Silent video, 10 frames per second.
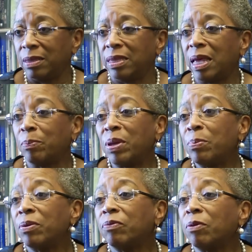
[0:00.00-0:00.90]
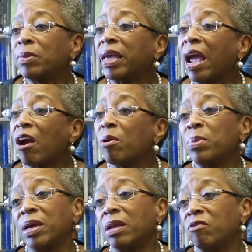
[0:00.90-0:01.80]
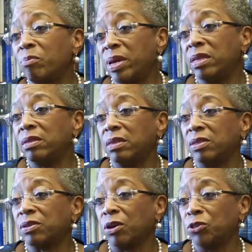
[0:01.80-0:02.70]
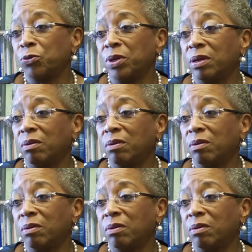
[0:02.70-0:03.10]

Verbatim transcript: that people from the Caribbean have made to this country